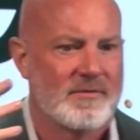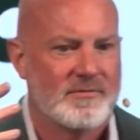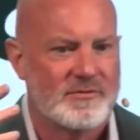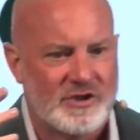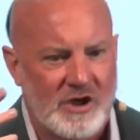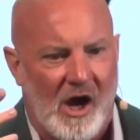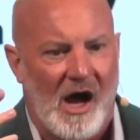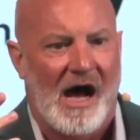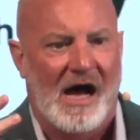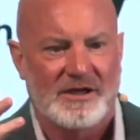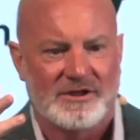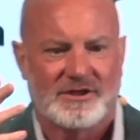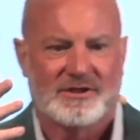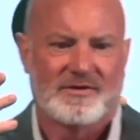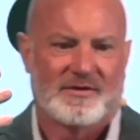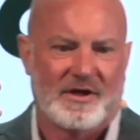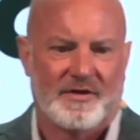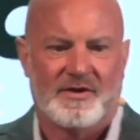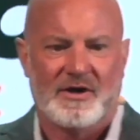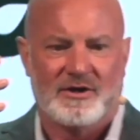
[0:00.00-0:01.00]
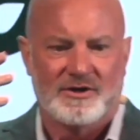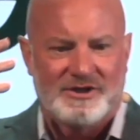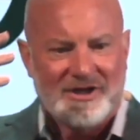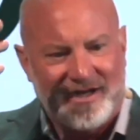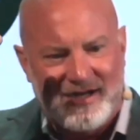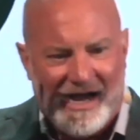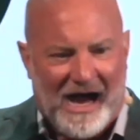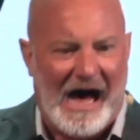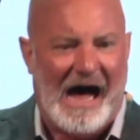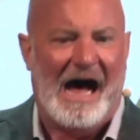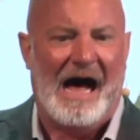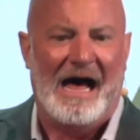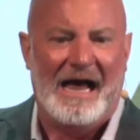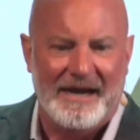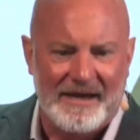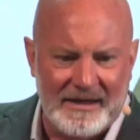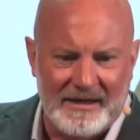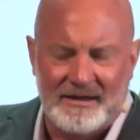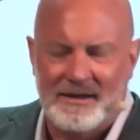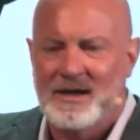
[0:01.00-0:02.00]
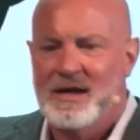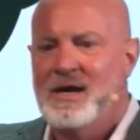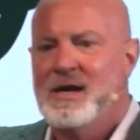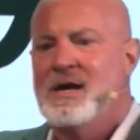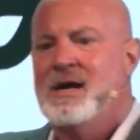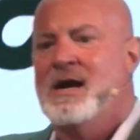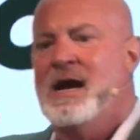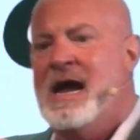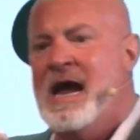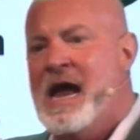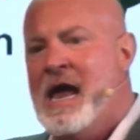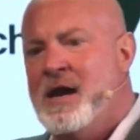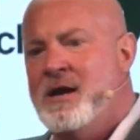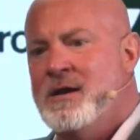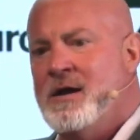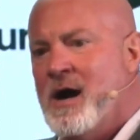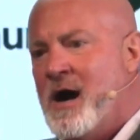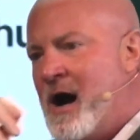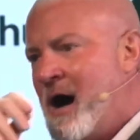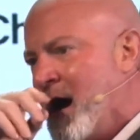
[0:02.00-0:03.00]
to us that there's a God, and